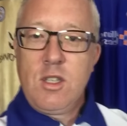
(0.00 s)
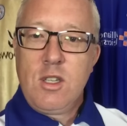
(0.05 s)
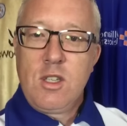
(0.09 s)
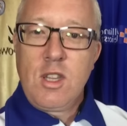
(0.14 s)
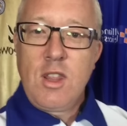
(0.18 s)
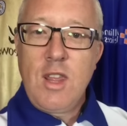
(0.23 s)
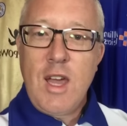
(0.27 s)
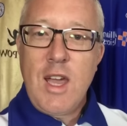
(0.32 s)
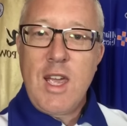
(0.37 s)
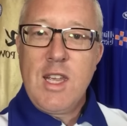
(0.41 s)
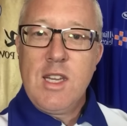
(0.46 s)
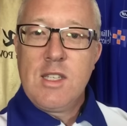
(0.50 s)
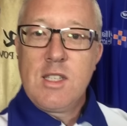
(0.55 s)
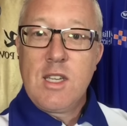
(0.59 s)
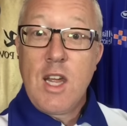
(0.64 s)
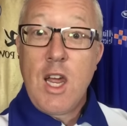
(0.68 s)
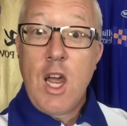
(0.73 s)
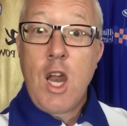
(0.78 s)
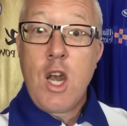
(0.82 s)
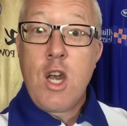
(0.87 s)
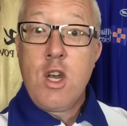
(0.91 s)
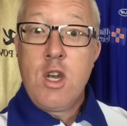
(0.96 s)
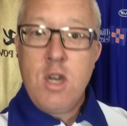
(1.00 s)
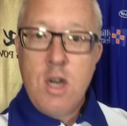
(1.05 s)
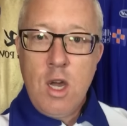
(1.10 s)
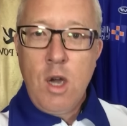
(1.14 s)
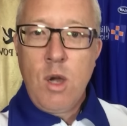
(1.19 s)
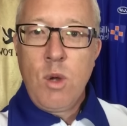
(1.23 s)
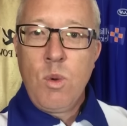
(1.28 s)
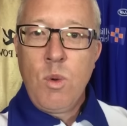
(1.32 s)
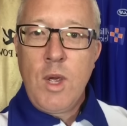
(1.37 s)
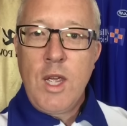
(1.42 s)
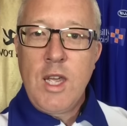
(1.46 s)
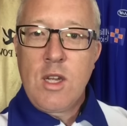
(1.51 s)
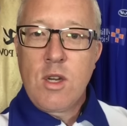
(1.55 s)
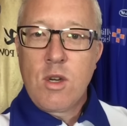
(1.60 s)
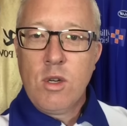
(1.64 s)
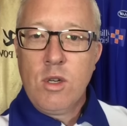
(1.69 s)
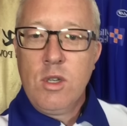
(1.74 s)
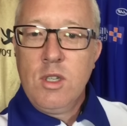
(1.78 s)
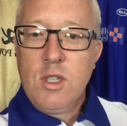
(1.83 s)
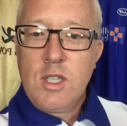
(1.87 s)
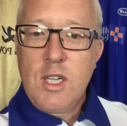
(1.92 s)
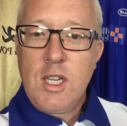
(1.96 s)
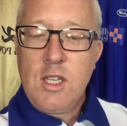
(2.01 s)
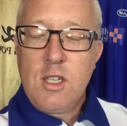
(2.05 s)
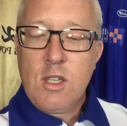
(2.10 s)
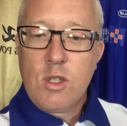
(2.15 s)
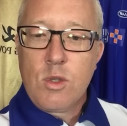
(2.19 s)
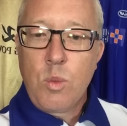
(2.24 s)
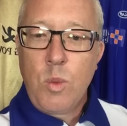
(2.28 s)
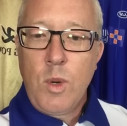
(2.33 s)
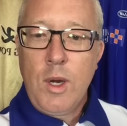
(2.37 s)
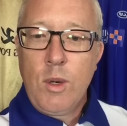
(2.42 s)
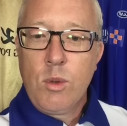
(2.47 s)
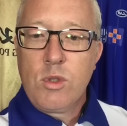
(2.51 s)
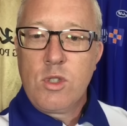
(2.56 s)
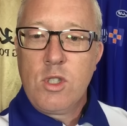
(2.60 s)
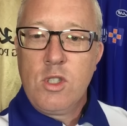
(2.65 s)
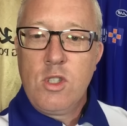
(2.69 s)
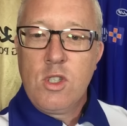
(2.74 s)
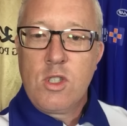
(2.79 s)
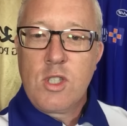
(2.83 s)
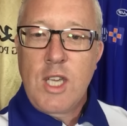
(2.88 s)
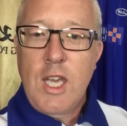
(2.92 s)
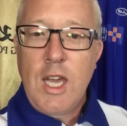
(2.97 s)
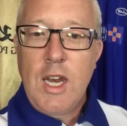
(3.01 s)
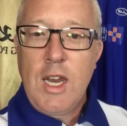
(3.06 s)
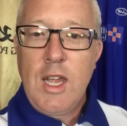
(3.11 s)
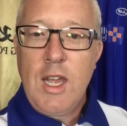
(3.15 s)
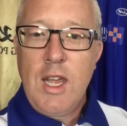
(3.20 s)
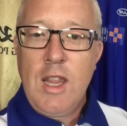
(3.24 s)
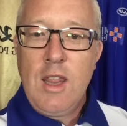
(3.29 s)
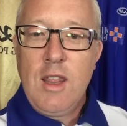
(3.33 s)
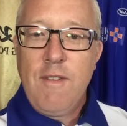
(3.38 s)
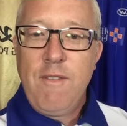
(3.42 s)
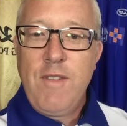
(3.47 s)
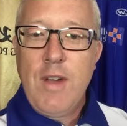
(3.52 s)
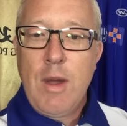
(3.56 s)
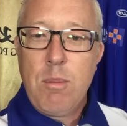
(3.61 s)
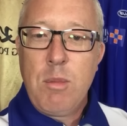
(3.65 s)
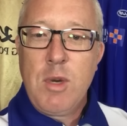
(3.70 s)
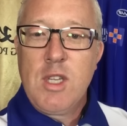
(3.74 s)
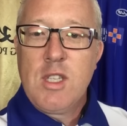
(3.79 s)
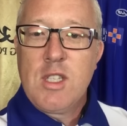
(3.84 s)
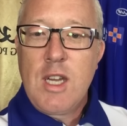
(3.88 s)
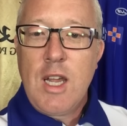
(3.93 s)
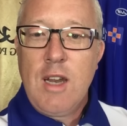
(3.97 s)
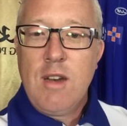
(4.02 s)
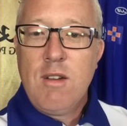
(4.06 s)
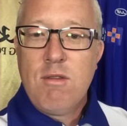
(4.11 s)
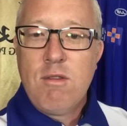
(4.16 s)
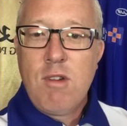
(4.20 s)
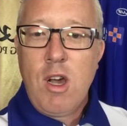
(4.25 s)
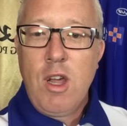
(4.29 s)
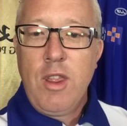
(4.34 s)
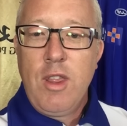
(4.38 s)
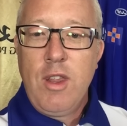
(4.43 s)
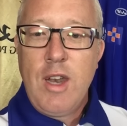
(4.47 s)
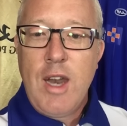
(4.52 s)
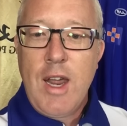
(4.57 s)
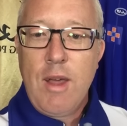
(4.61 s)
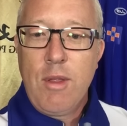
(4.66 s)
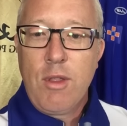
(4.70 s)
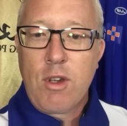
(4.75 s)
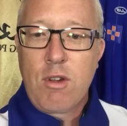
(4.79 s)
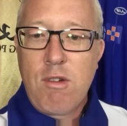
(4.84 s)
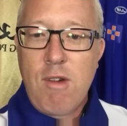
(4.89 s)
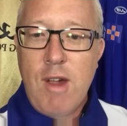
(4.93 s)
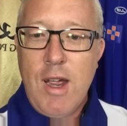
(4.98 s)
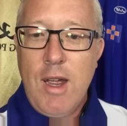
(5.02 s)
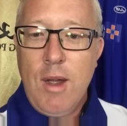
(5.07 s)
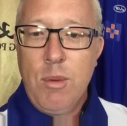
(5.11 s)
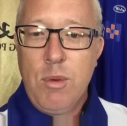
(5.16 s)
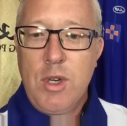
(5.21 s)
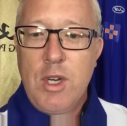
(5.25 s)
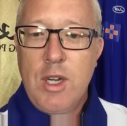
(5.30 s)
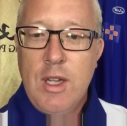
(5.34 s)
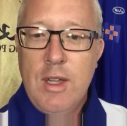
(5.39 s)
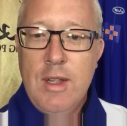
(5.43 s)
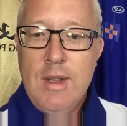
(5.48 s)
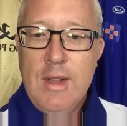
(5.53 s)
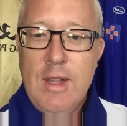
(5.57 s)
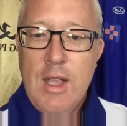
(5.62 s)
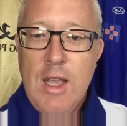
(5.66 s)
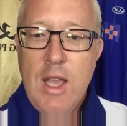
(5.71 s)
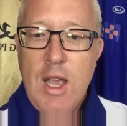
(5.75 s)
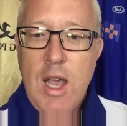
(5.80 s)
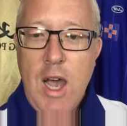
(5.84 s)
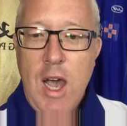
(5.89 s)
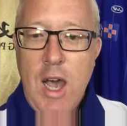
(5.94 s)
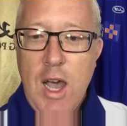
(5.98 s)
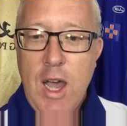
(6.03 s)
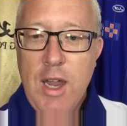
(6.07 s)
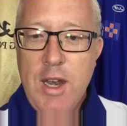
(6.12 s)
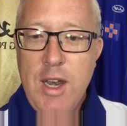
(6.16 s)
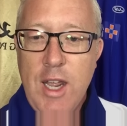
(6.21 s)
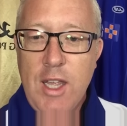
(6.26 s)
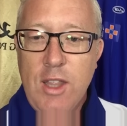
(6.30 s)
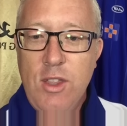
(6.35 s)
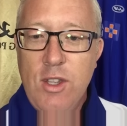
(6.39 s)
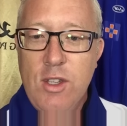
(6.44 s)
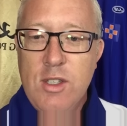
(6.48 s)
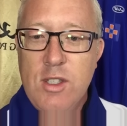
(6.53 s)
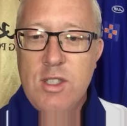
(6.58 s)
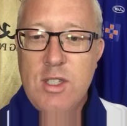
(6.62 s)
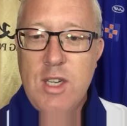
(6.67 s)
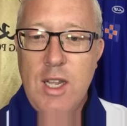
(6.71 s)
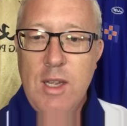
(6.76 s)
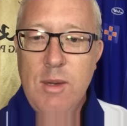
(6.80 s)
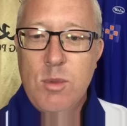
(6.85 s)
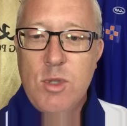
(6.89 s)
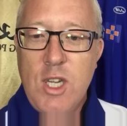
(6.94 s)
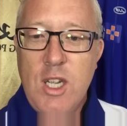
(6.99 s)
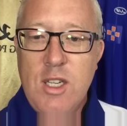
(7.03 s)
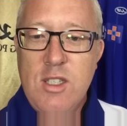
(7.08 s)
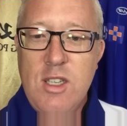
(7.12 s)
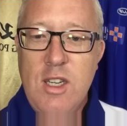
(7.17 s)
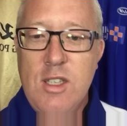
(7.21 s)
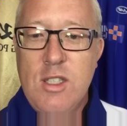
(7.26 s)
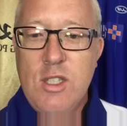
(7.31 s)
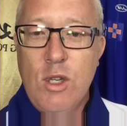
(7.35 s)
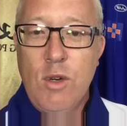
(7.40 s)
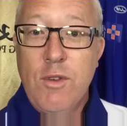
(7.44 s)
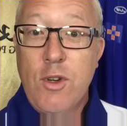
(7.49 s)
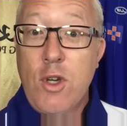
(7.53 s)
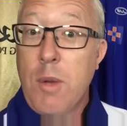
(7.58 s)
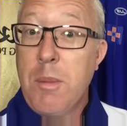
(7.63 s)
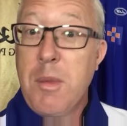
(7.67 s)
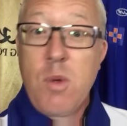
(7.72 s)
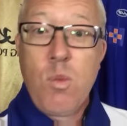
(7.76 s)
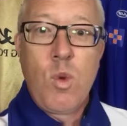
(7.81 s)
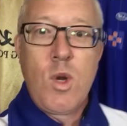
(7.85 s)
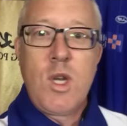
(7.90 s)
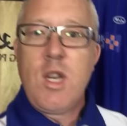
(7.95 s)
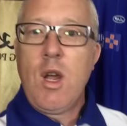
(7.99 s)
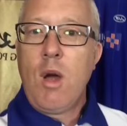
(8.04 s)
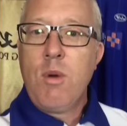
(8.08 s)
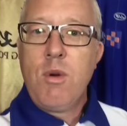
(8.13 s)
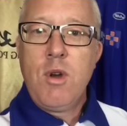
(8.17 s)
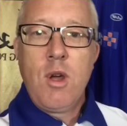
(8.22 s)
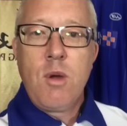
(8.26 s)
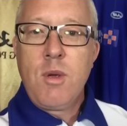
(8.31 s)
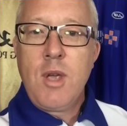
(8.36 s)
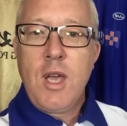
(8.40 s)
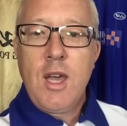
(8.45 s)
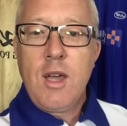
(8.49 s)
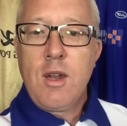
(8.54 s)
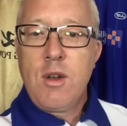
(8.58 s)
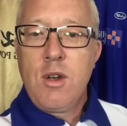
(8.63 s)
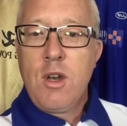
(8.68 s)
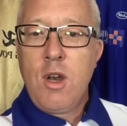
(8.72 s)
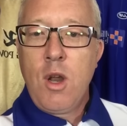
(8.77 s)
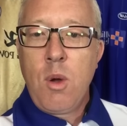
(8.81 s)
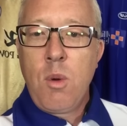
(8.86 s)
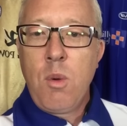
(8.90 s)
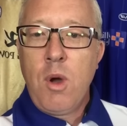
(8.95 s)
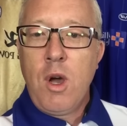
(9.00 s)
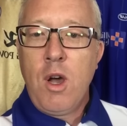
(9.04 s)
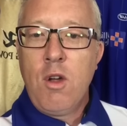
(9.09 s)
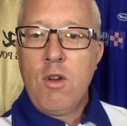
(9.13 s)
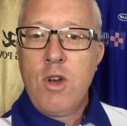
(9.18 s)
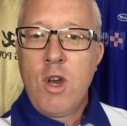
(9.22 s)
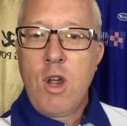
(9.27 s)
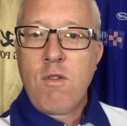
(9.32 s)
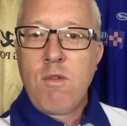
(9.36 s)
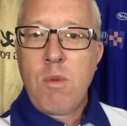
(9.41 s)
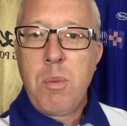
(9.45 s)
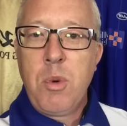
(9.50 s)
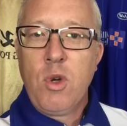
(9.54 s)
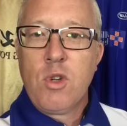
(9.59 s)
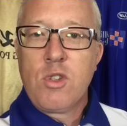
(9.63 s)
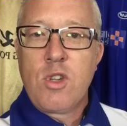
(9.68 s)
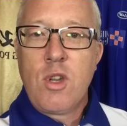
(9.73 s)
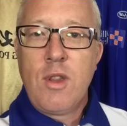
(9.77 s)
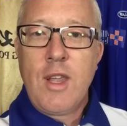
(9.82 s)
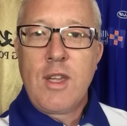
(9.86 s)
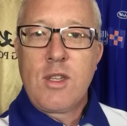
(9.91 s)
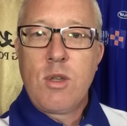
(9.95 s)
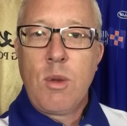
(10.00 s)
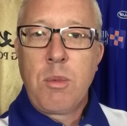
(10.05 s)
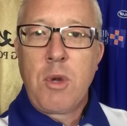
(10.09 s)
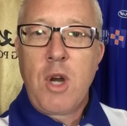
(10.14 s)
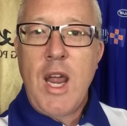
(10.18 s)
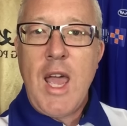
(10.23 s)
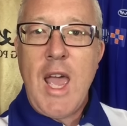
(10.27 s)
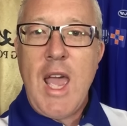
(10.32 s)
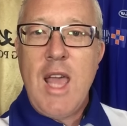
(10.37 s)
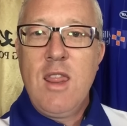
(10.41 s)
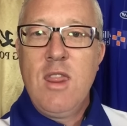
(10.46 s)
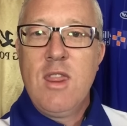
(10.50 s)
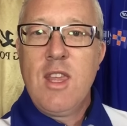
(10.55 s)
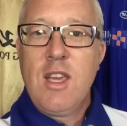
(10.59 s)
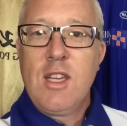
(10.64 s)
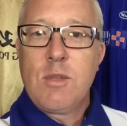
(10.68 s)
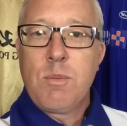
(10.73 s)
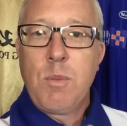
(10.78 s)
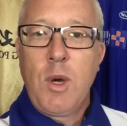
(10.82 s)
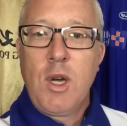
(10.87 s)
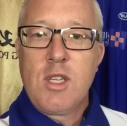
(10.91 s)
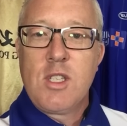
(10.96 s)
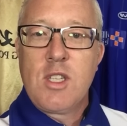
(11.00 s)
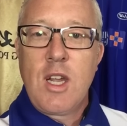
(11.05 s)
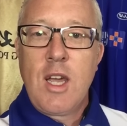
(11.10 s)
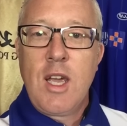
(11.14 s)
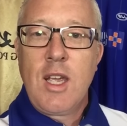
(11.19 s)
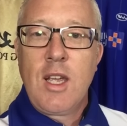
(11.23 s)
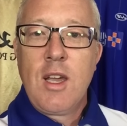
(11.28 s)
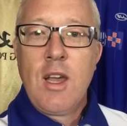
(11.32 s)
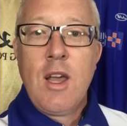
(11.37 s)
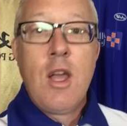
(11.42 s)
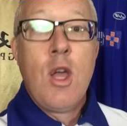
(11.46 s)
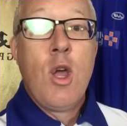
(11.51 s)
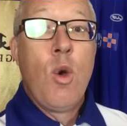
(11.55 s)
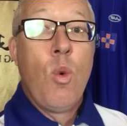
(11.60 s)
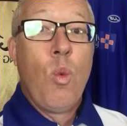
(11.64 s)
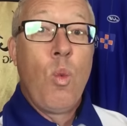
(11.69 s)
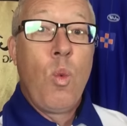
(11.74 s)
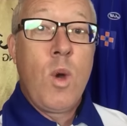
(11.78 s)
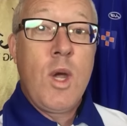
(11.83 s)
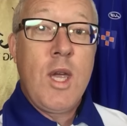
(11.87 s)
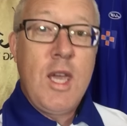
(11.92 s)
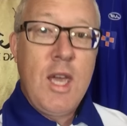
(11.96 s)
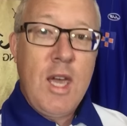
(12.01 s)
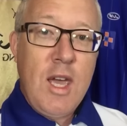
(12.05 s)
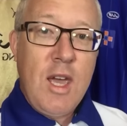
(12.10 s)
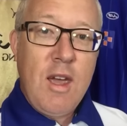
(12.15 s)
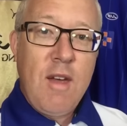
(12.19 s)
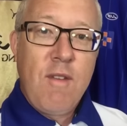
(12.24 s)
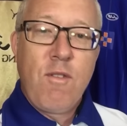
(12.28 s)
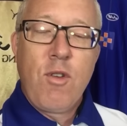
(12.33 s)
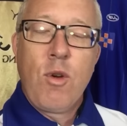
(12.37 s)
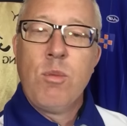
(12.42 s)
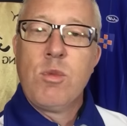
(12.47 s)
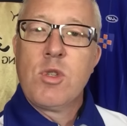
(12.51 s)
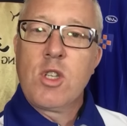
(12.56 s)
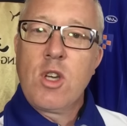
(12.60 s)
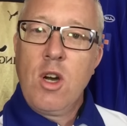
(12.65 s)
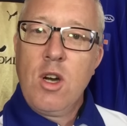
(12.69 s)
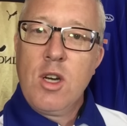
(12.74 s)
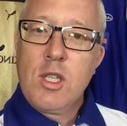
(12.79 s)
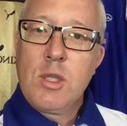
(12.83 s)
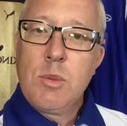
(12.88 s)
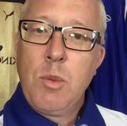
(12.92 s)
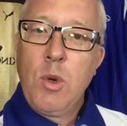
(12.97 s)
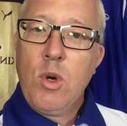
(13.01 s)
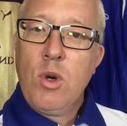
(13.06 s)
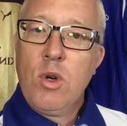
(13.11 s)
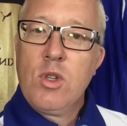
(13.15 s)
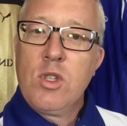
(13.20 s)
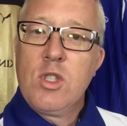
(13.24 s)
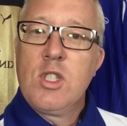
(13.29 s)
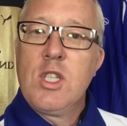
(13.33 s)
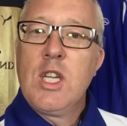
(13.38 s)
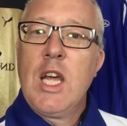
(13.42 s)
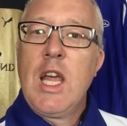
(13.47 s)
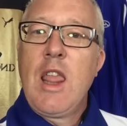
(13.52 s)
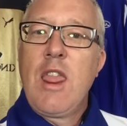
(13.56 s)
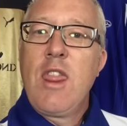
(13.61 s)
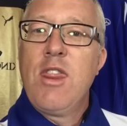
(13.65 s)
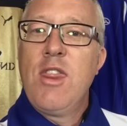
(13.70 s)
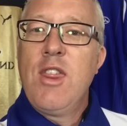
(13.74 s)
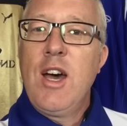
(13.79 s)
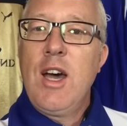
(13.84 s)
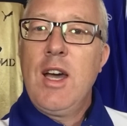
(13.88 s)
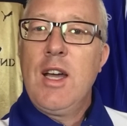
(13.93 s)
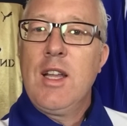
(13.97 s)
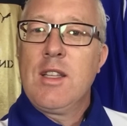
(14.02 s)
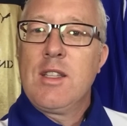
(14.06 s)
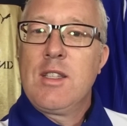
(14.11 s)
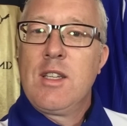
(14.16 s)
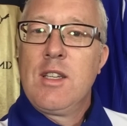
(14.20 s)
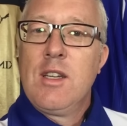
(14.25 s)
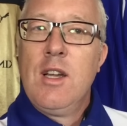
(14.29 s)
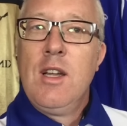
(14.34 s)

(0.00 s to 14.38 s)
to that is no, he couldn't. He does well to just get it in the family stand rather than out the ground. Nathan Steam says, is Silva coming? We don't know yet. No reports on that. So I'm going to end this by saying we hear from Sky Sports that